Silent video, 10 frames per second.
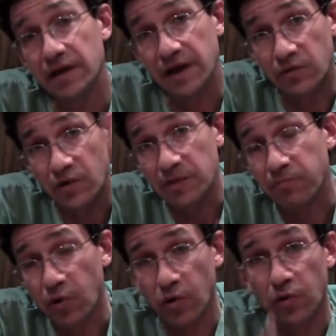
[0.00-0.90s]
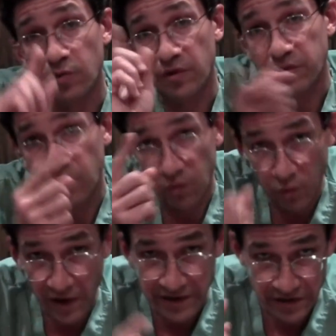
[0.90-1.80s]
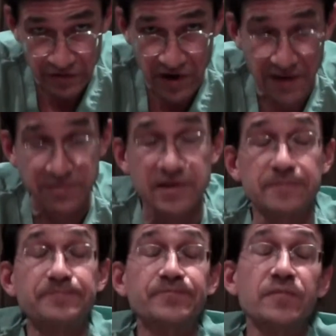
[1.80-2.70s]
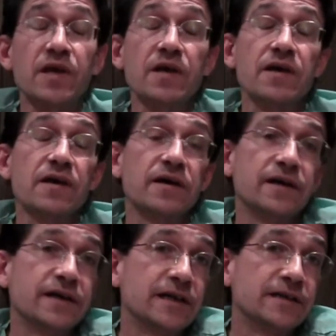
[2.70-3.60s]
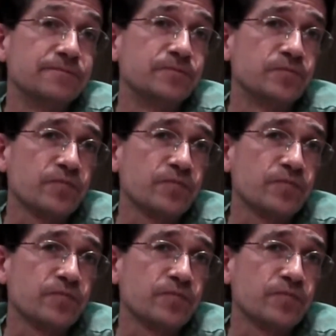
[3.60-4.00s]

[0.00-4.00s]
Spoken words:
a red pole with white stripes. Uh,